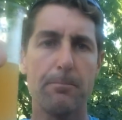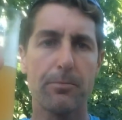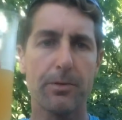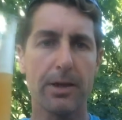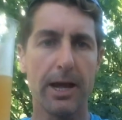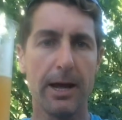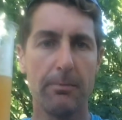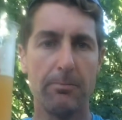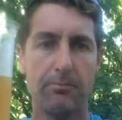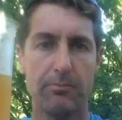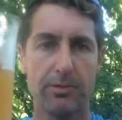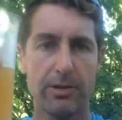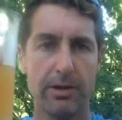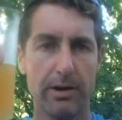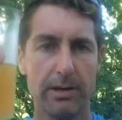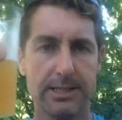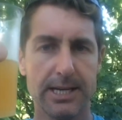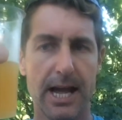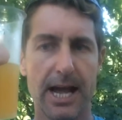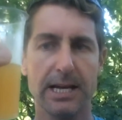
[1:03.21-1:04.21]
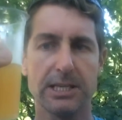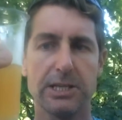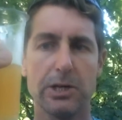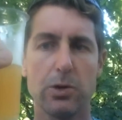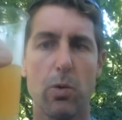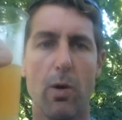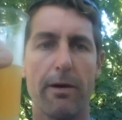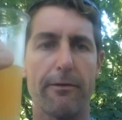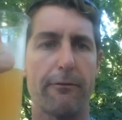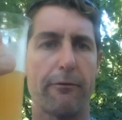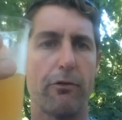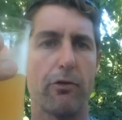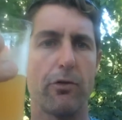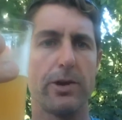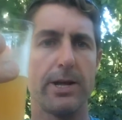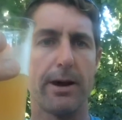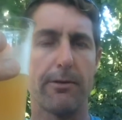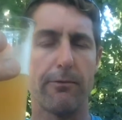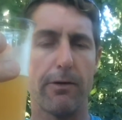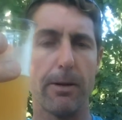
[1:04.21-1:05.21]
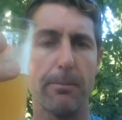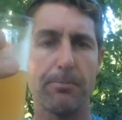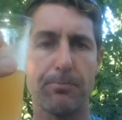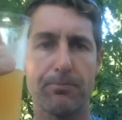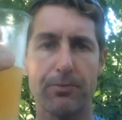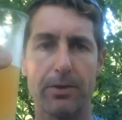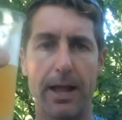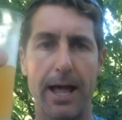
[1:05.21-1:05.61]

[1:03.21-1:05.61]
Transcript: Okay, so it's actually quite fruity up front.